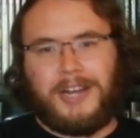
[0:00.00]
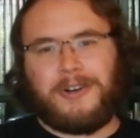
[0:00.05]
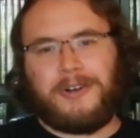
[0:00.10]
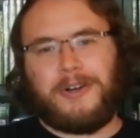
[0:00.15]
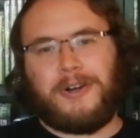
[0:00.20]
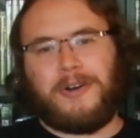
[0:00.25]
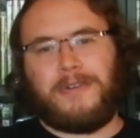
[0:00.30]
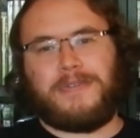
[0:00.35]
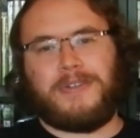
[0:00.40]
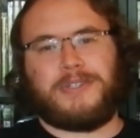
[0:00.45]

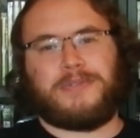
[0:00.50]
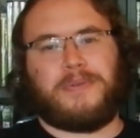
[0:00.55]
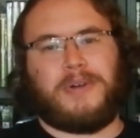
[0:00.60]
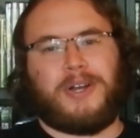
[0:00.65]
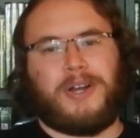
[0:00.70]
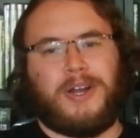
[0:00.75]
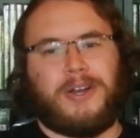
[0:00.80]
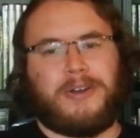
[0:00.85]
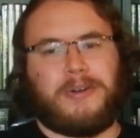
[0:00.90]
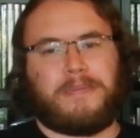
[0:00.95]
I don't know if
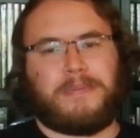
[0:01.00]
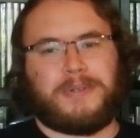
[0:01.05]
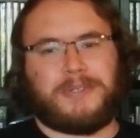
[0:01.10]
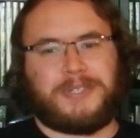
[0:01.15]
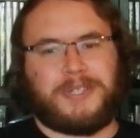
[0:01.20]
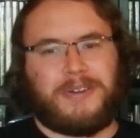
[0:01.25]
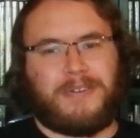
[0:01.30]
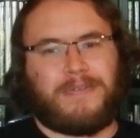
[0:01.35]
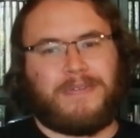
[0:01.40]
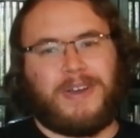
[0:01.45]
it's
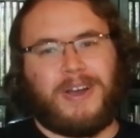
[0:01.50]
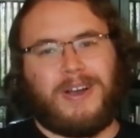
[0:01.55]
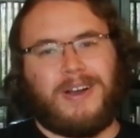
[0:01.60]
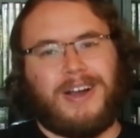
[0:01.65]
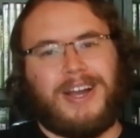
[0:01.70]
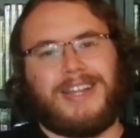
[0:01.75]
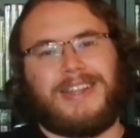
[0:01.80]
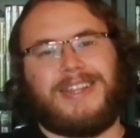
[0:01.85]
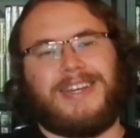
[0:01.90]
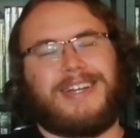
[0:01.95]
100%
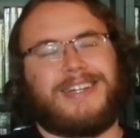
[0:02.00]
fair.